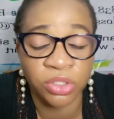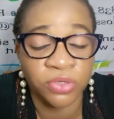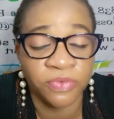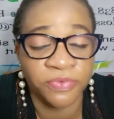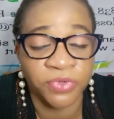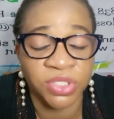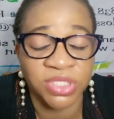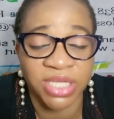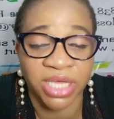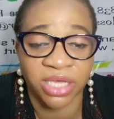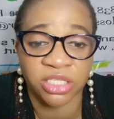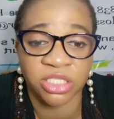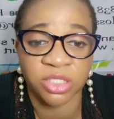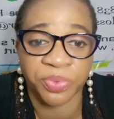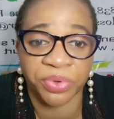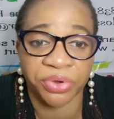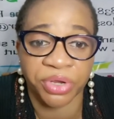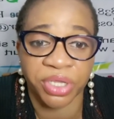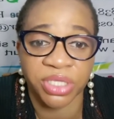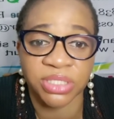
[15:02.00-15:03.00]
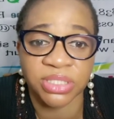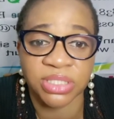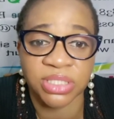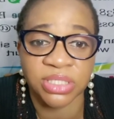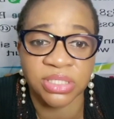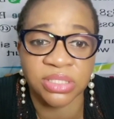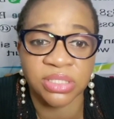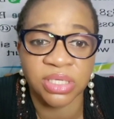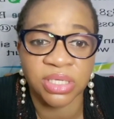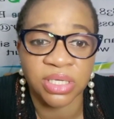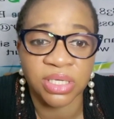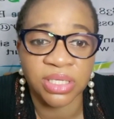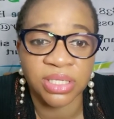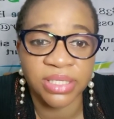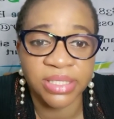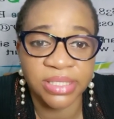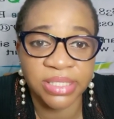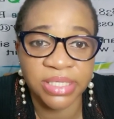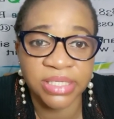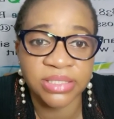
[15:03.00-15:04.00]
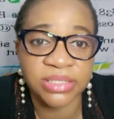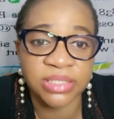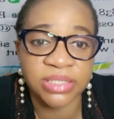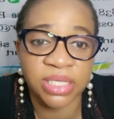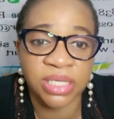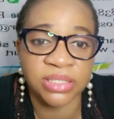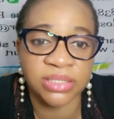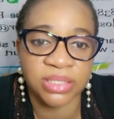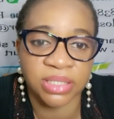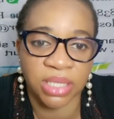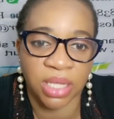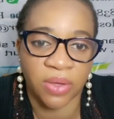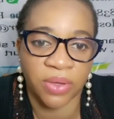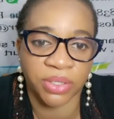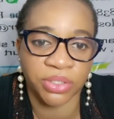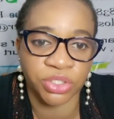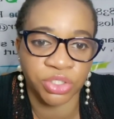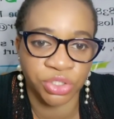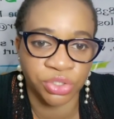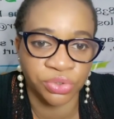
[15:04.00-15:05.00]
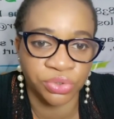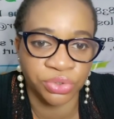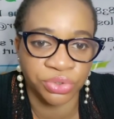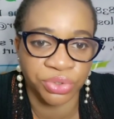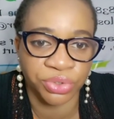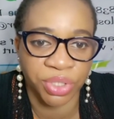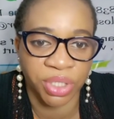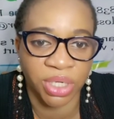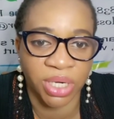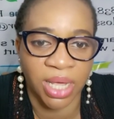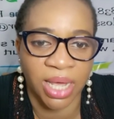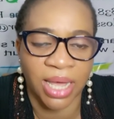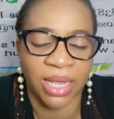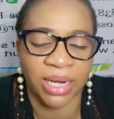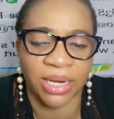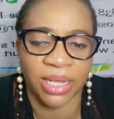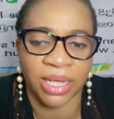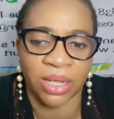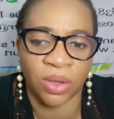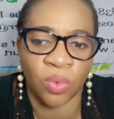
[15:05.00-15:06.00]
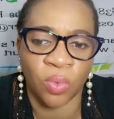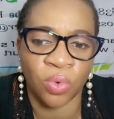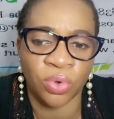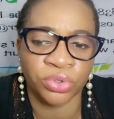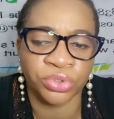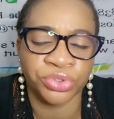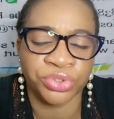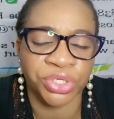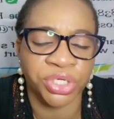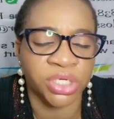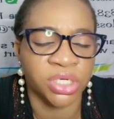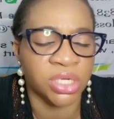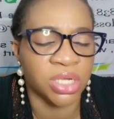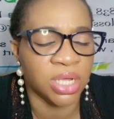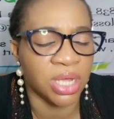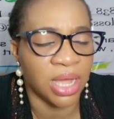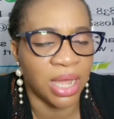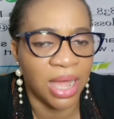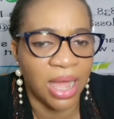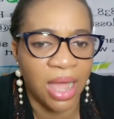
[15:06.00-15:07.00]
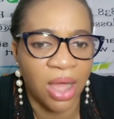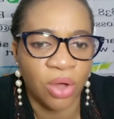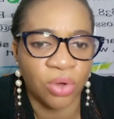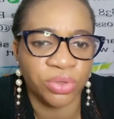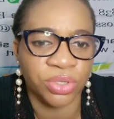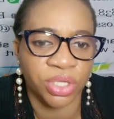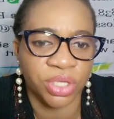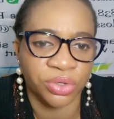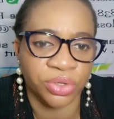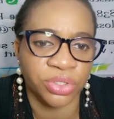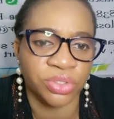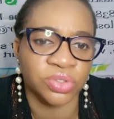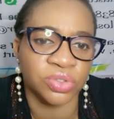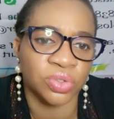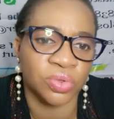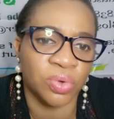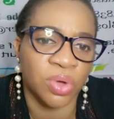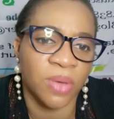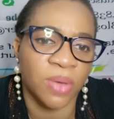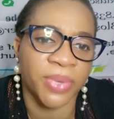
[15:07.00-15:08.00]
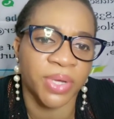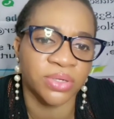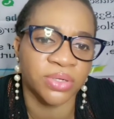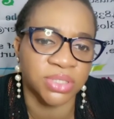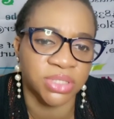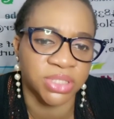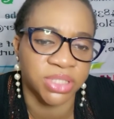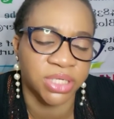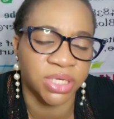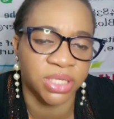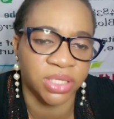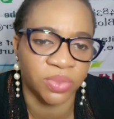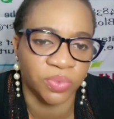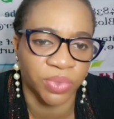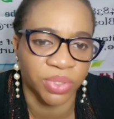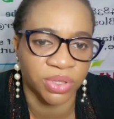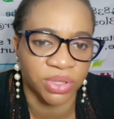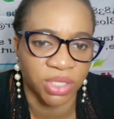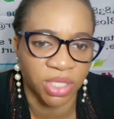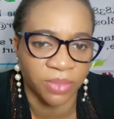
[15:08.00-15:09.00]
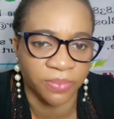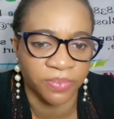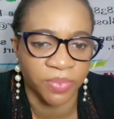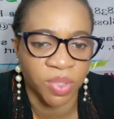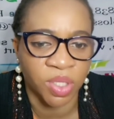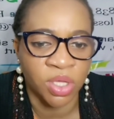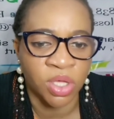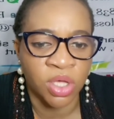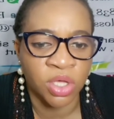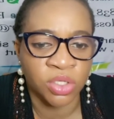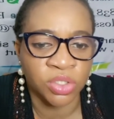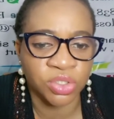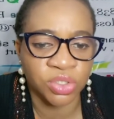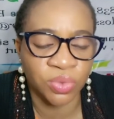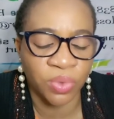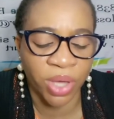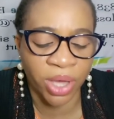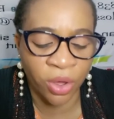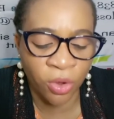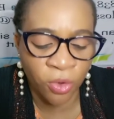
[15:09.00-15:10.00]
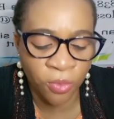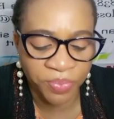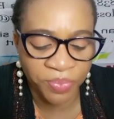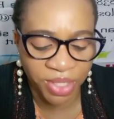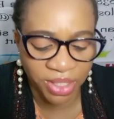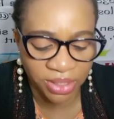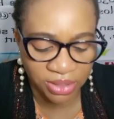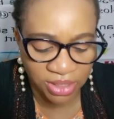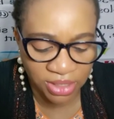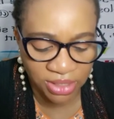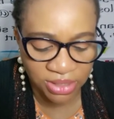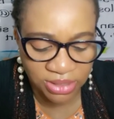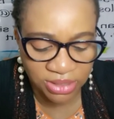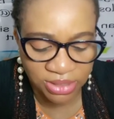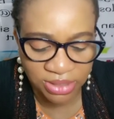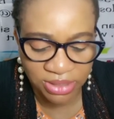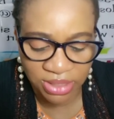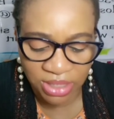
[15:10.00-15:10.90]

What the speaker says: us are experiencing these things in our children and are wondering how they're going to go about dealing with them. So I hope that these